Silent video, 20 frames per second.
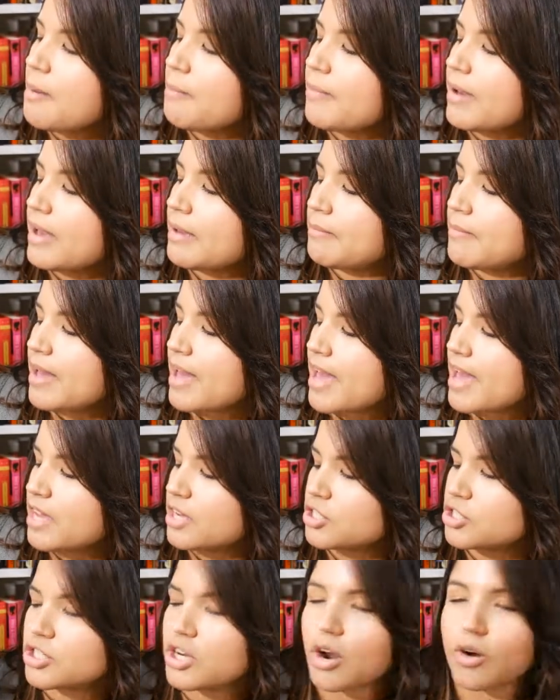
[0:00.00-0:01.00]
by
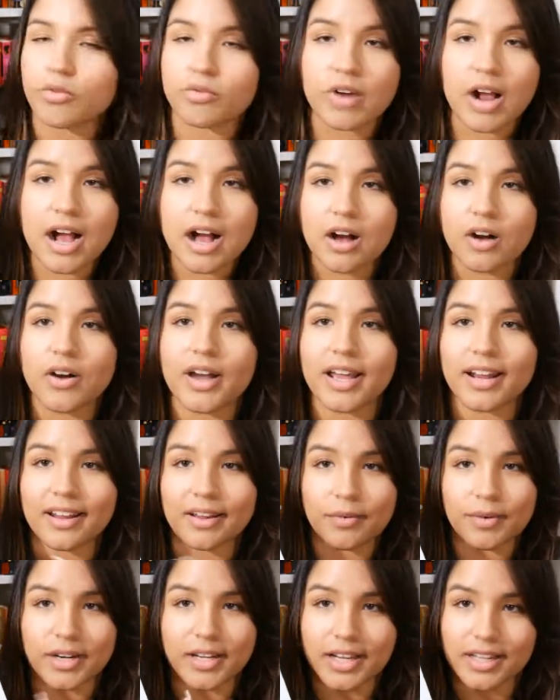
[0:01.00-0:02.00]
Mahesh Rao. And I
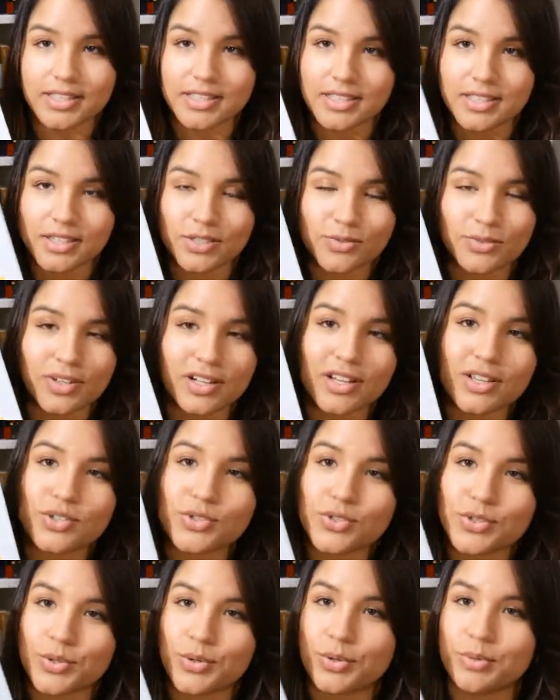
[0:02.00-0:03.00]
want to get to this one
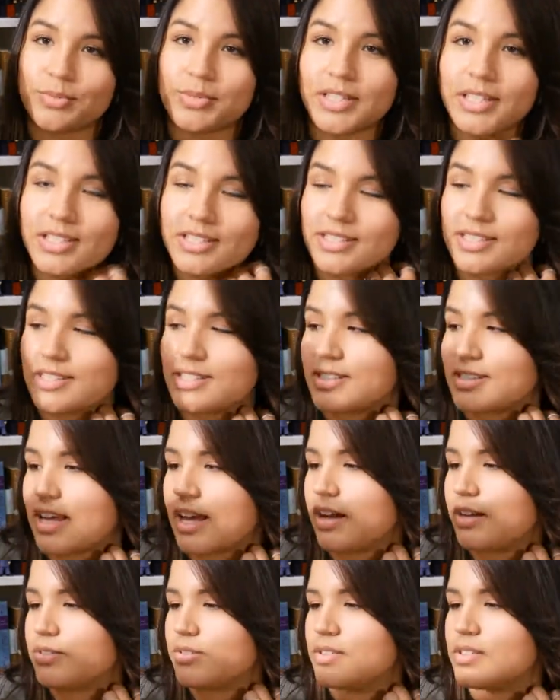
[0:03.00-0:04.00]
soon because it
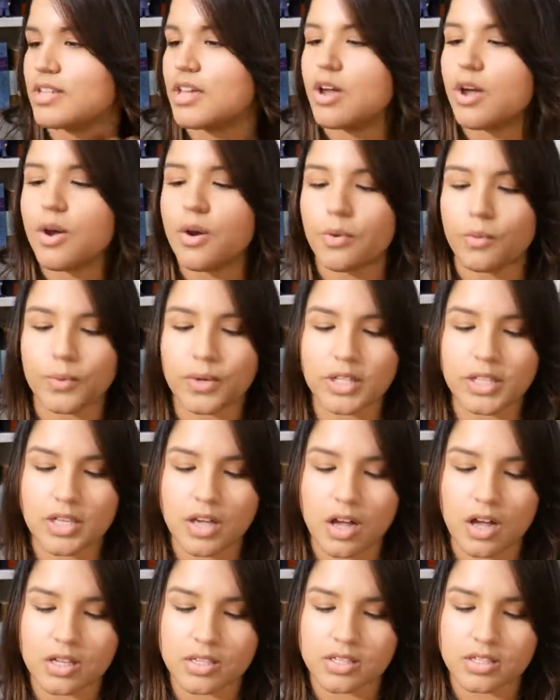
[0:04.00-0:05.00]
sounds really
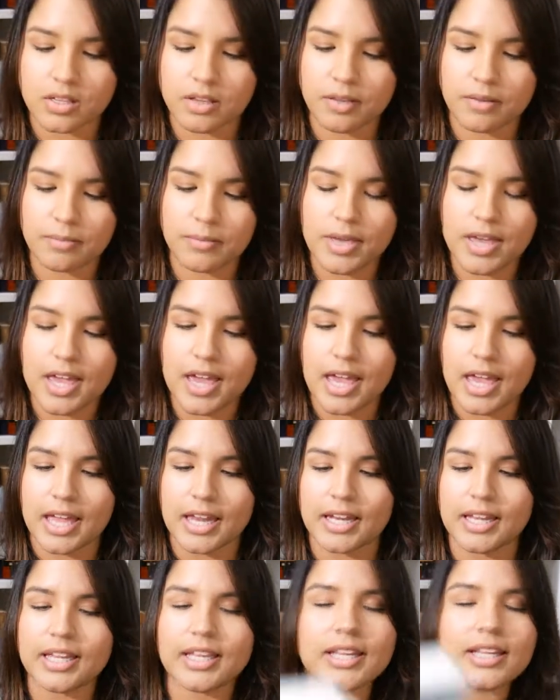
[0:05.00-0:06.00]
awesome.
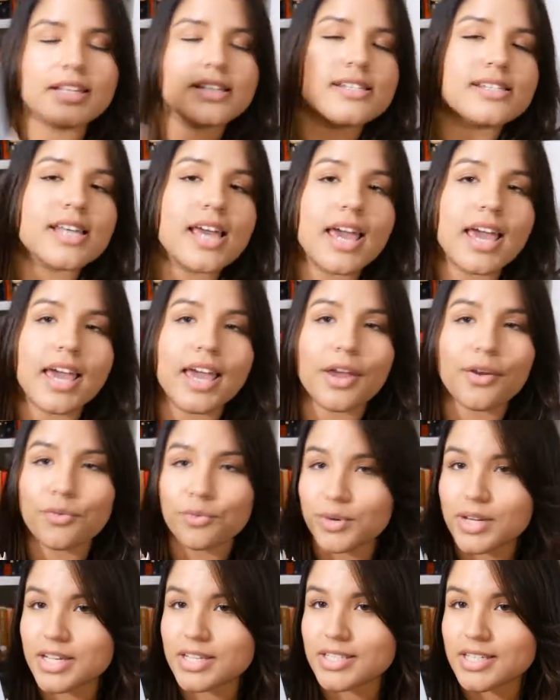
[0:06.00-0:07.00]
And it is a
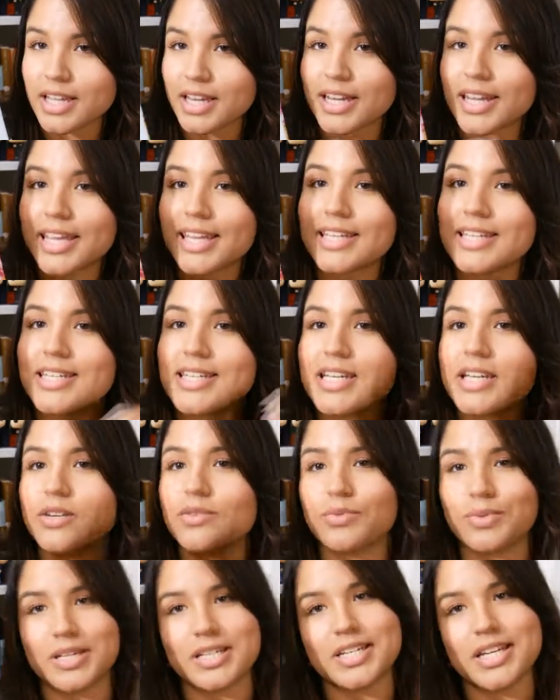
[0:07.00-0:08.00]
read an
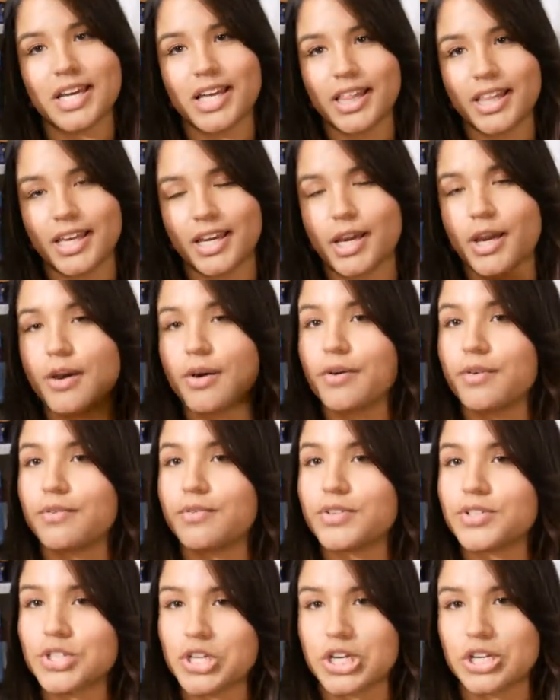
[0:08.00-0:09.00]
Indian retelling
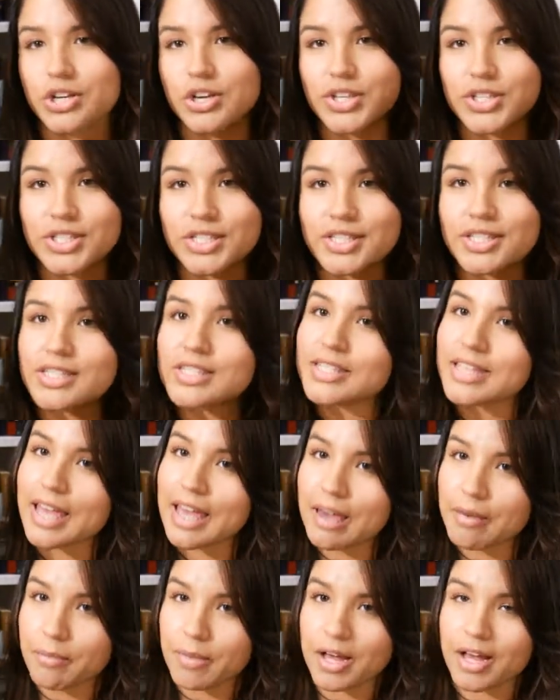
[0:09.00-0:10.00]
of Jane Austen's
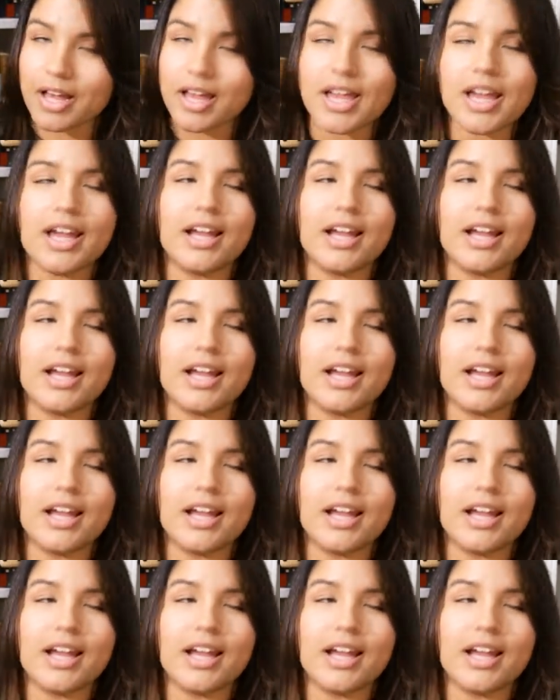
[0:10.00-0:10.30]
Emma.